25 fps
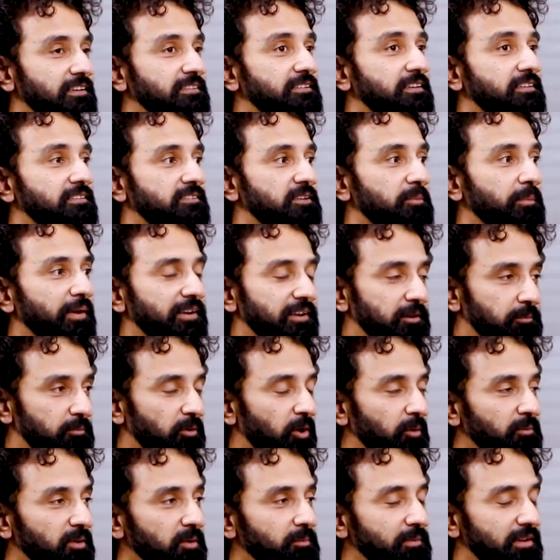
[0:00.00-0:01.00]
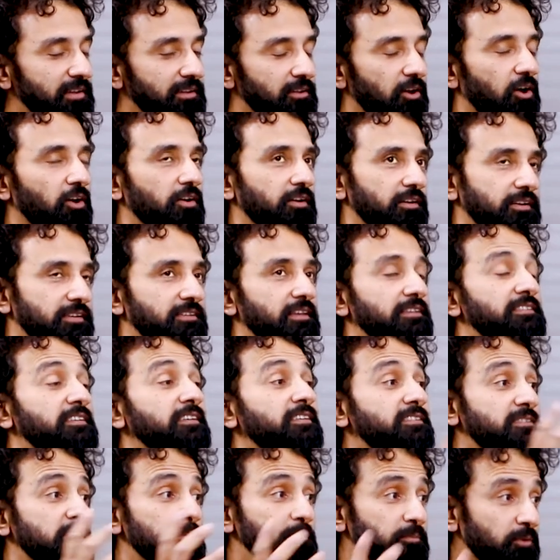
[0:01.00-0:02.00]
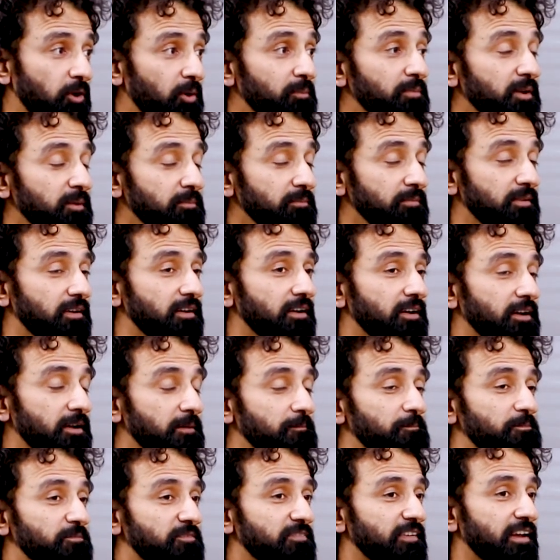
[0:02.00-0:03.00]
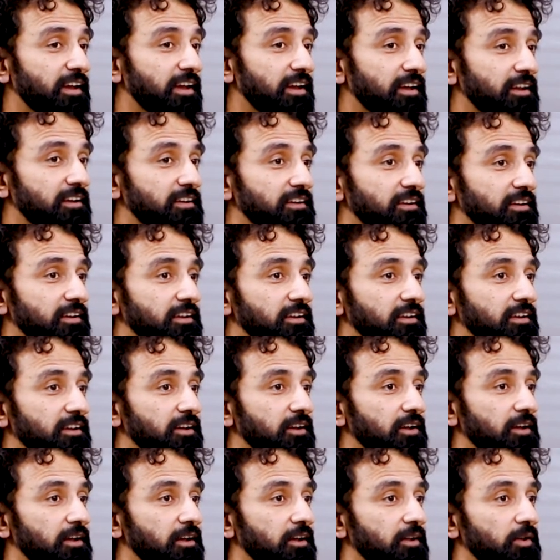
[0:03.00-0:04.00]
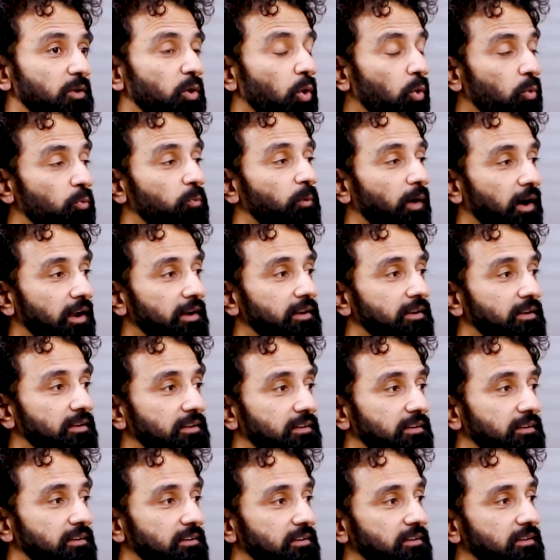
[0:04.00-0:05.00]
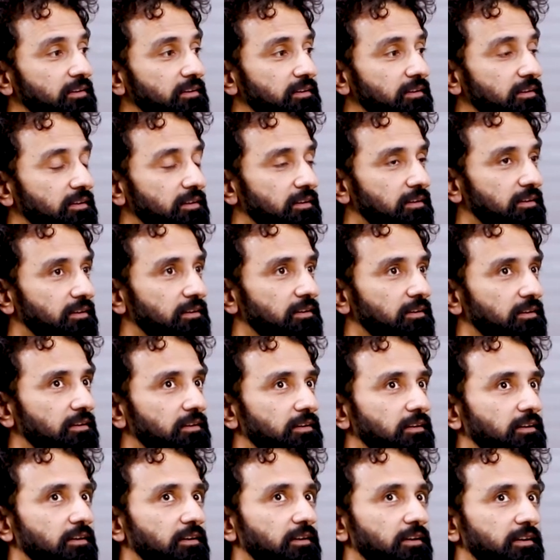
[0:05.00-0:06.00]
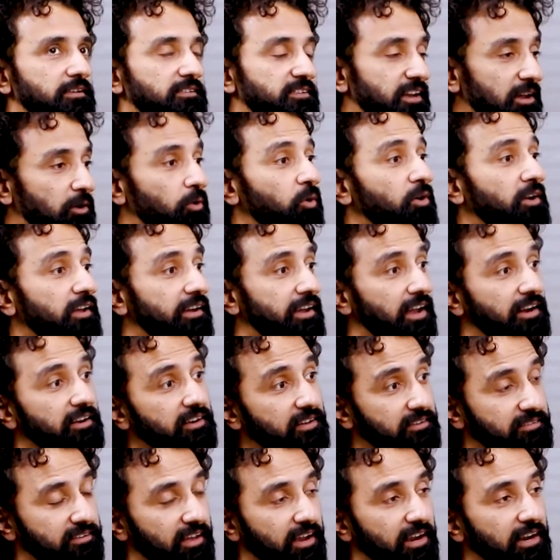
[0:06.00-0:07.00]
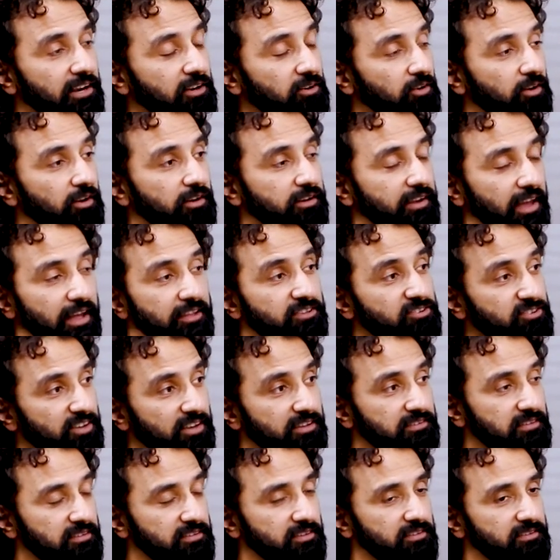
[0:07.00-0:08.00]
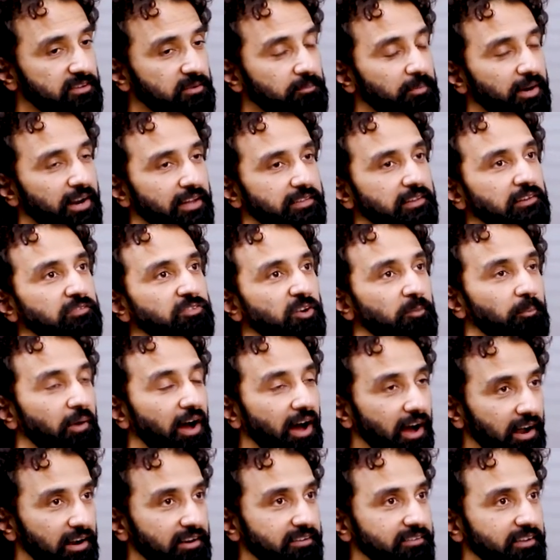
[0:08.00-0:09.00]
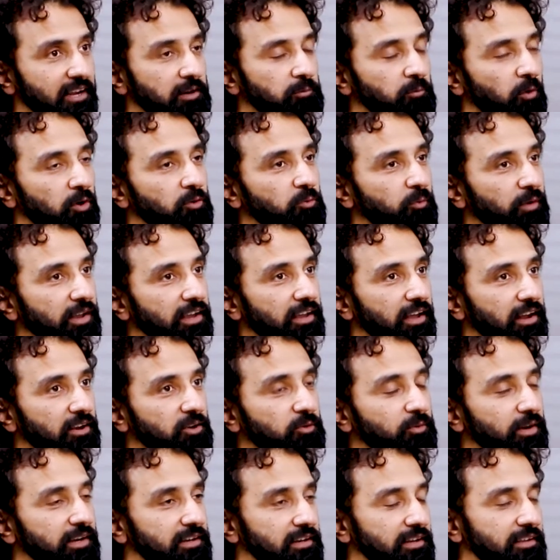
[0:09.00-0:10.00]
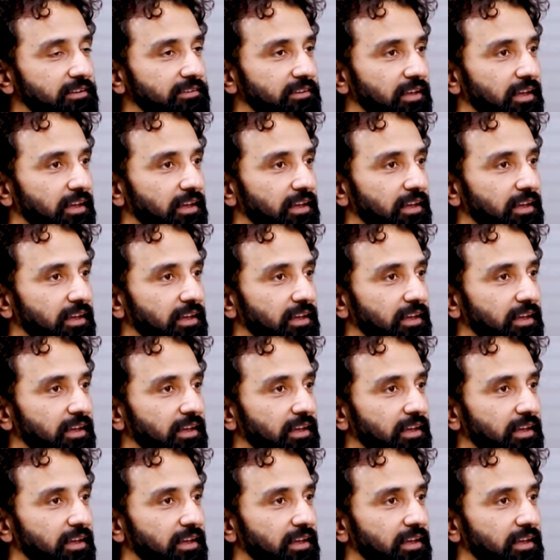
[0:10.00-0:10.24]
a systematic problem, or it's a system problem where no one stakeholder can decide or can change the system. But I think from our side, what we can do, at least